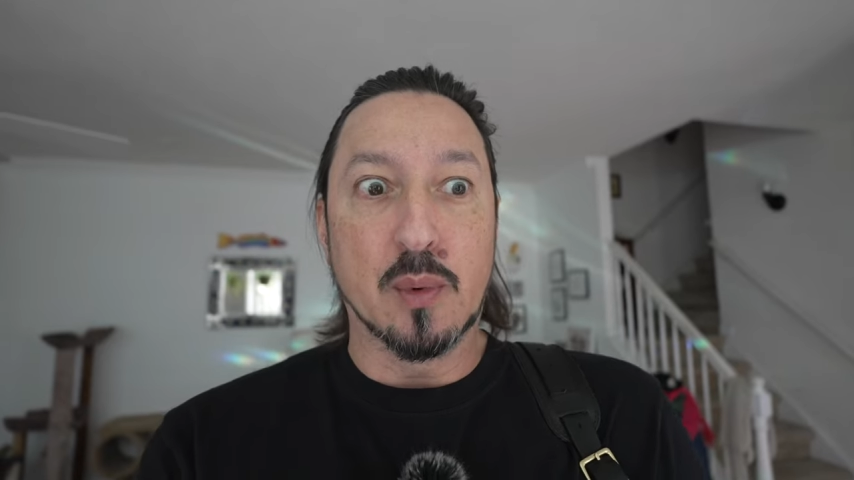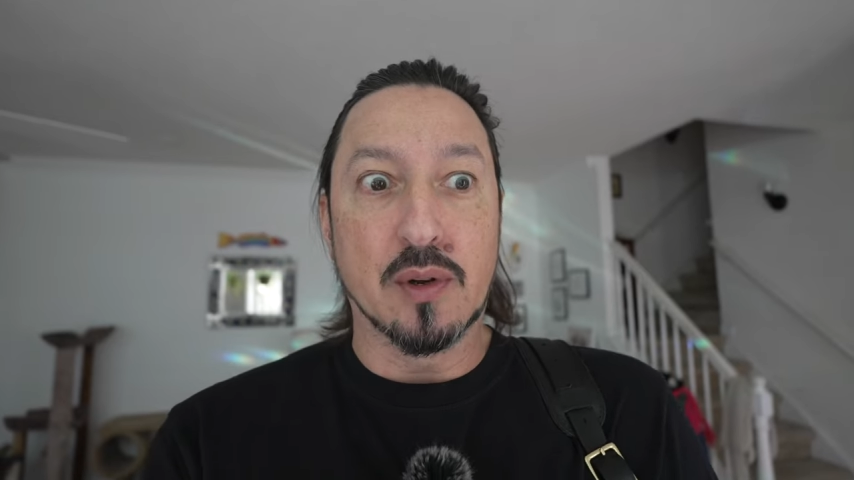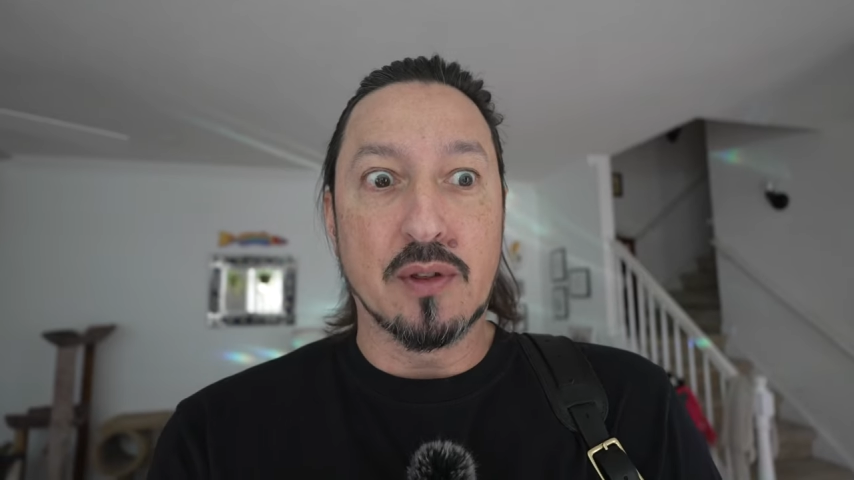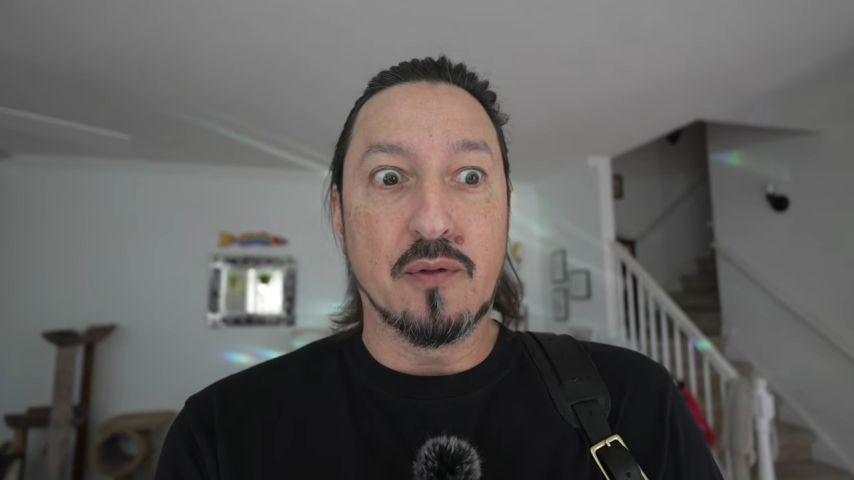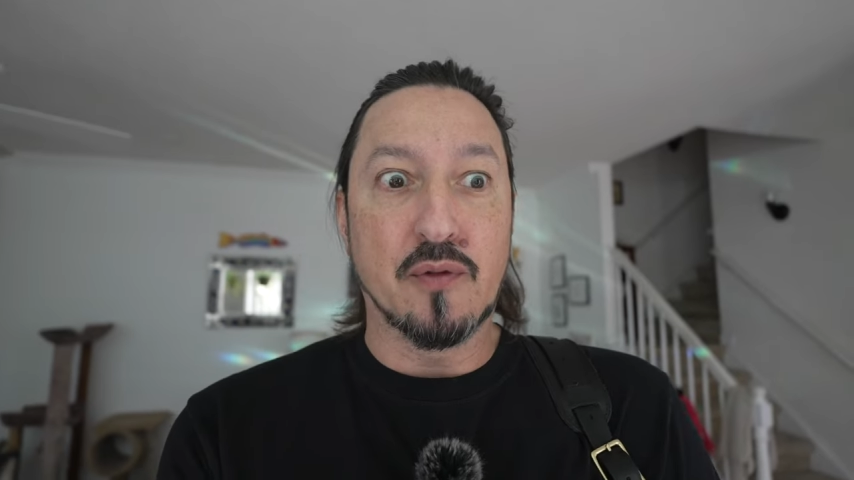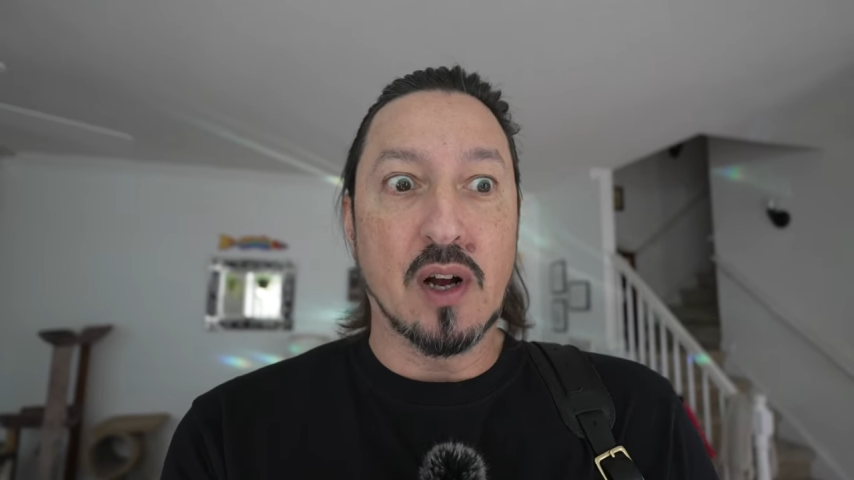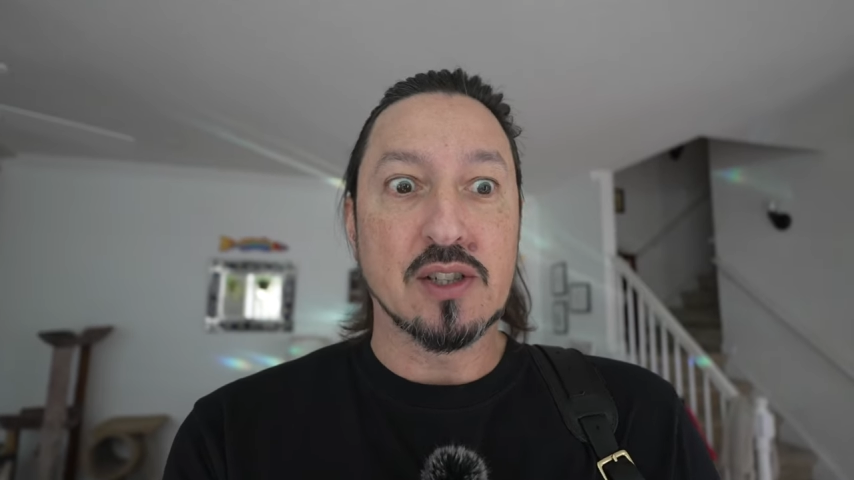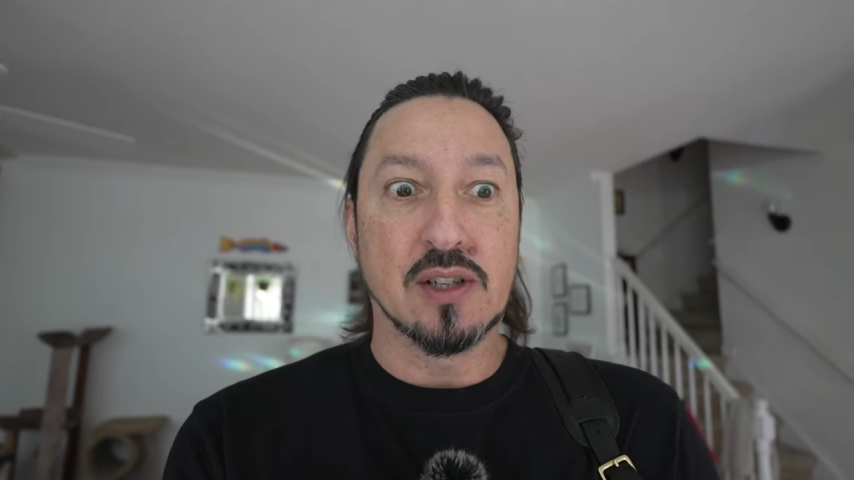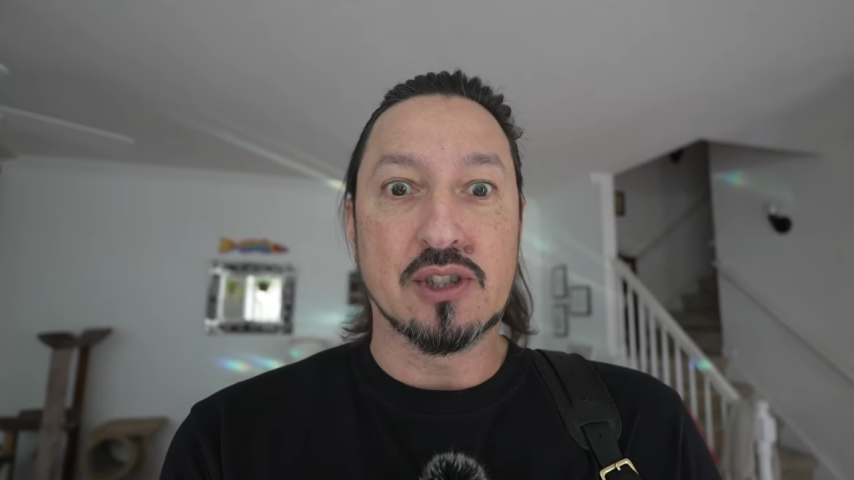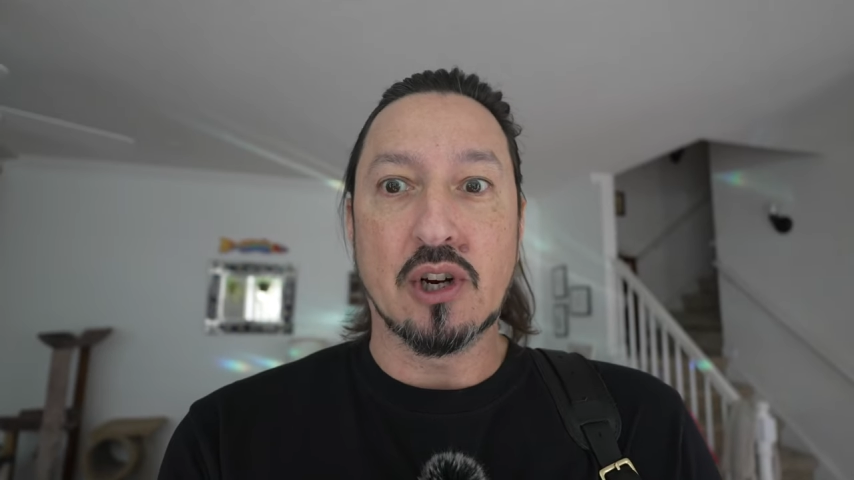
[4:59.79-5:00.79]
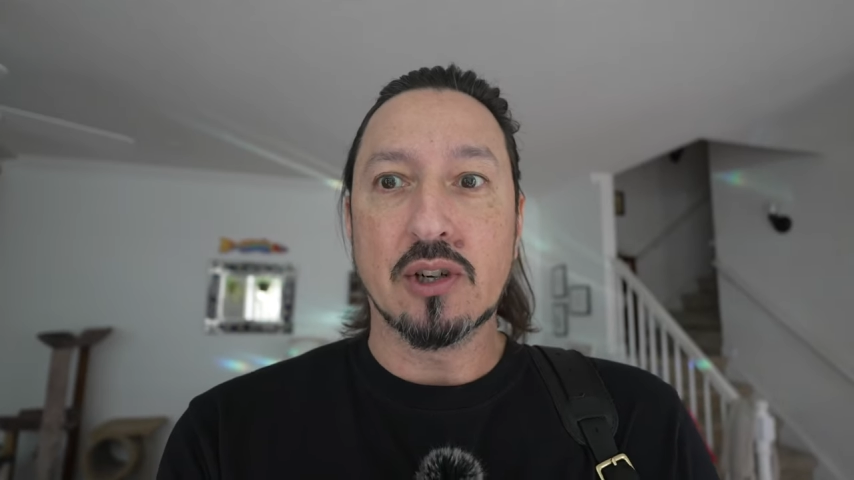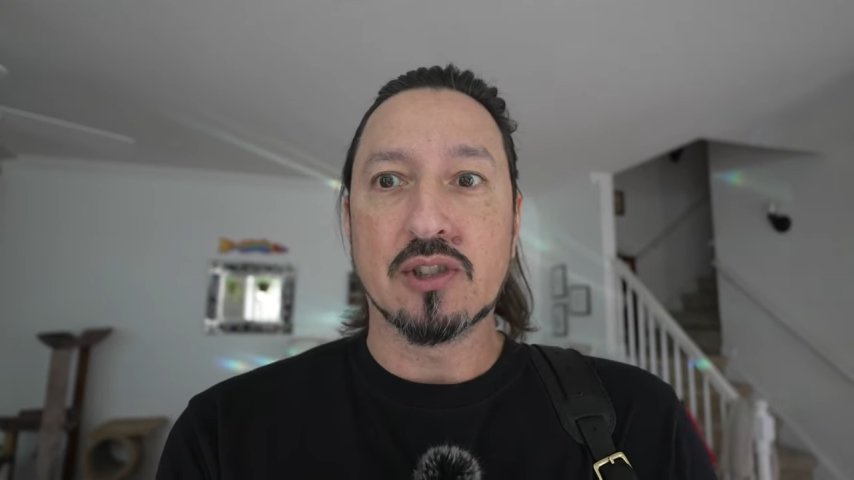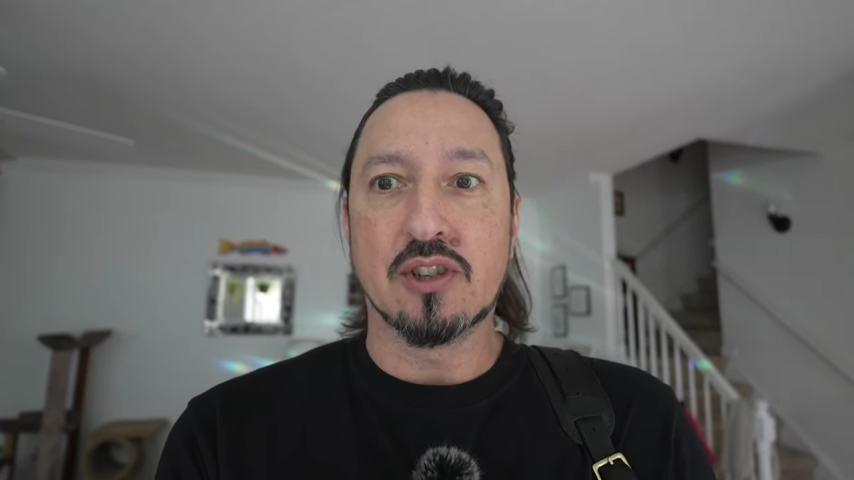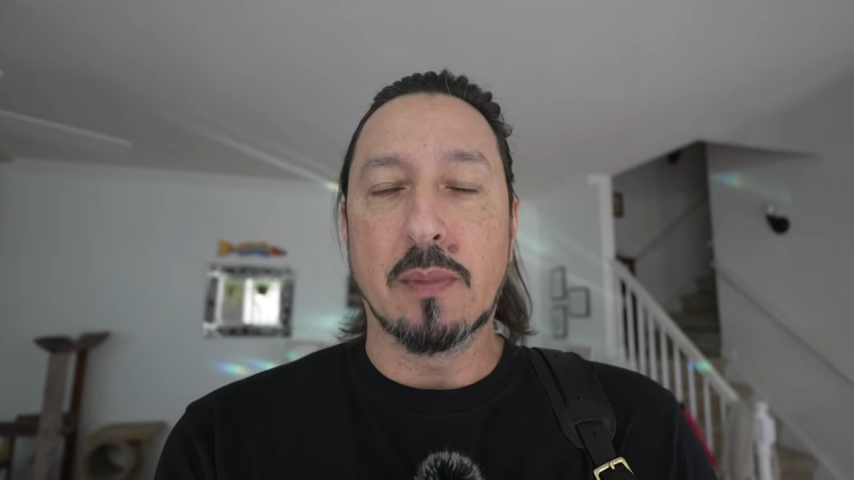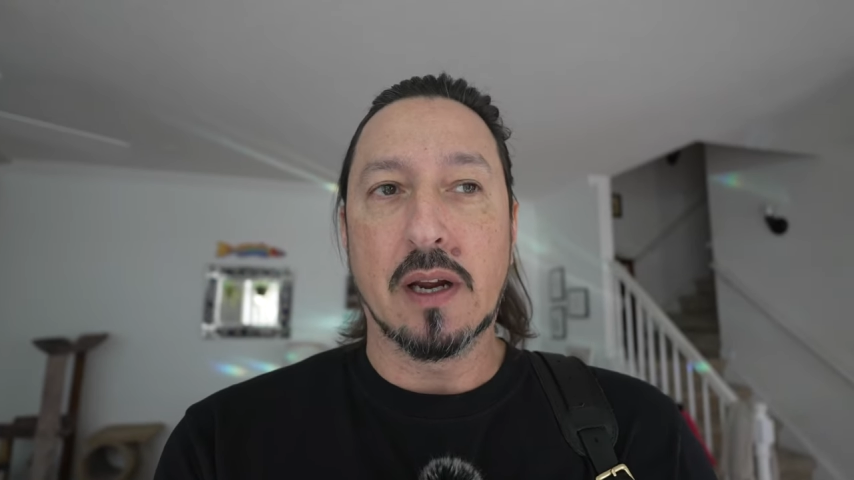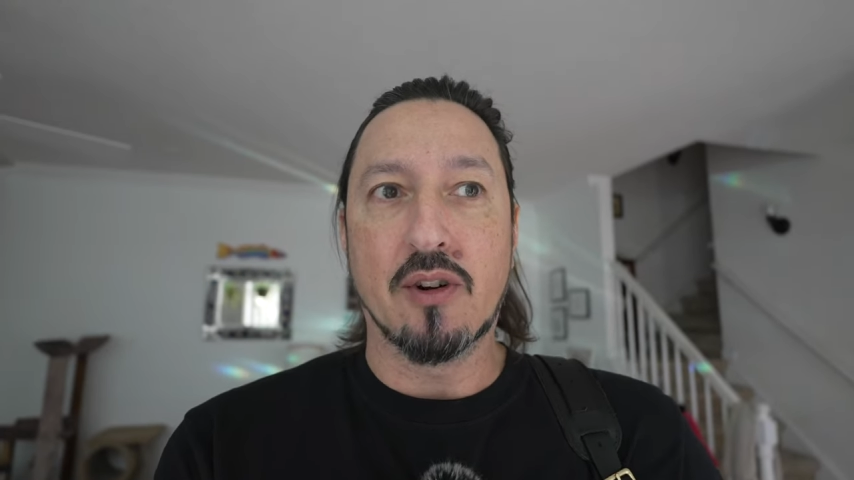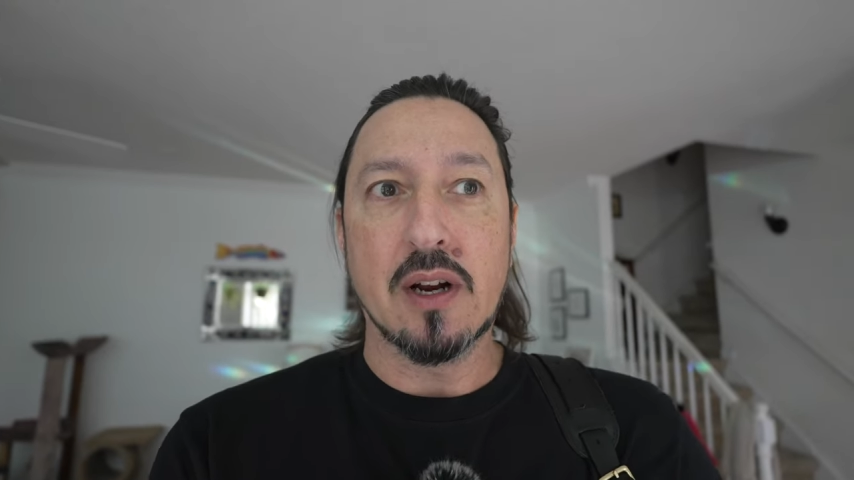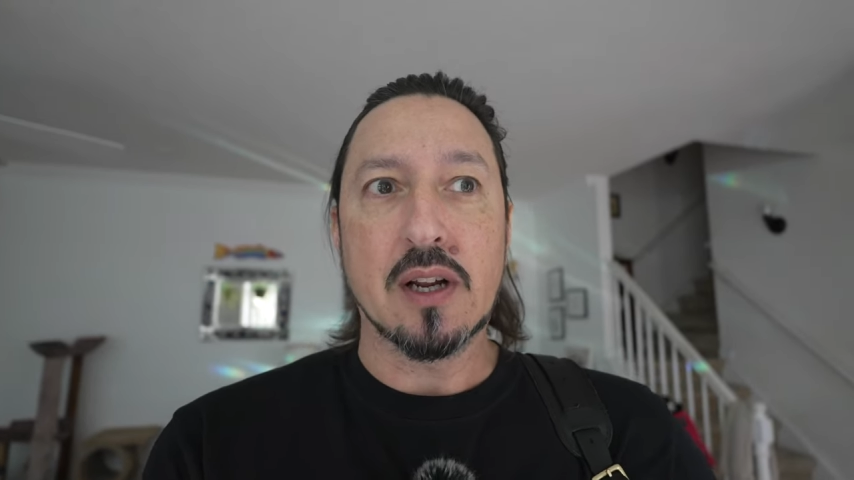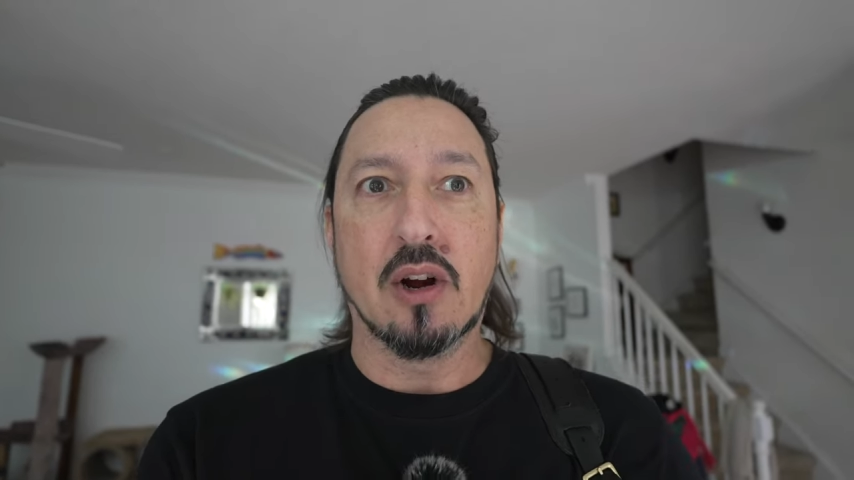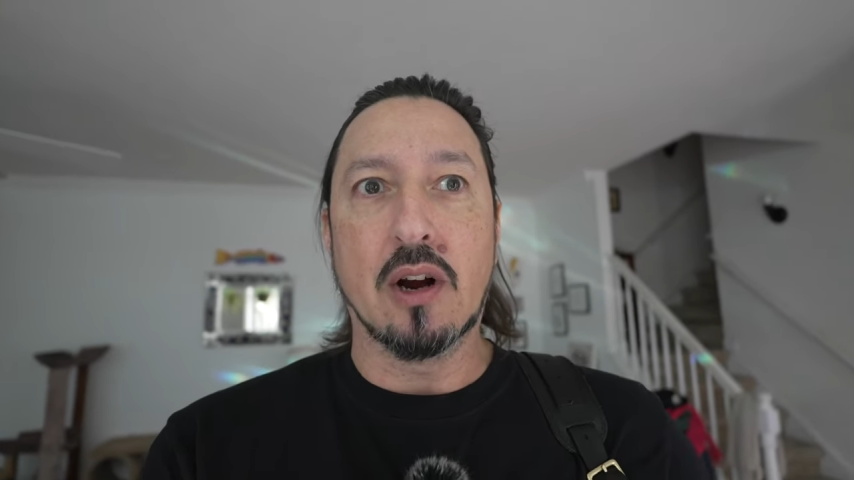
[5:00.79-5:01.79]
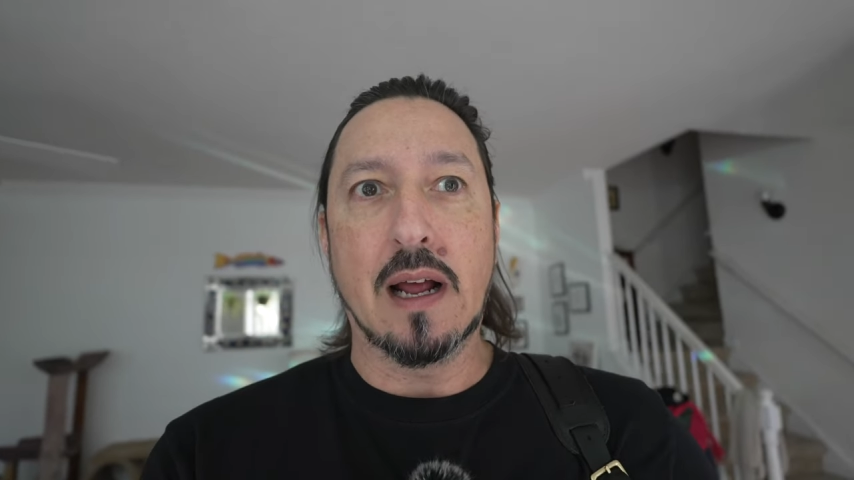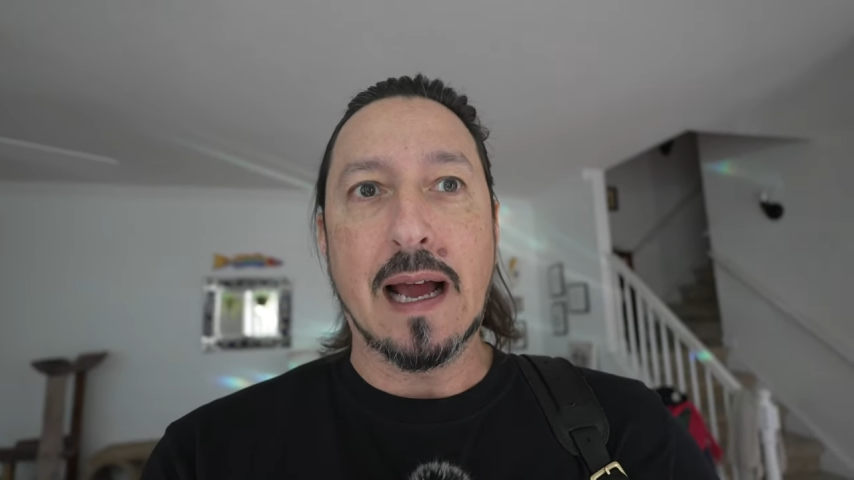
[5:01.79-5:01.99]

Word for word: worth of fraudulent charges on my credit card.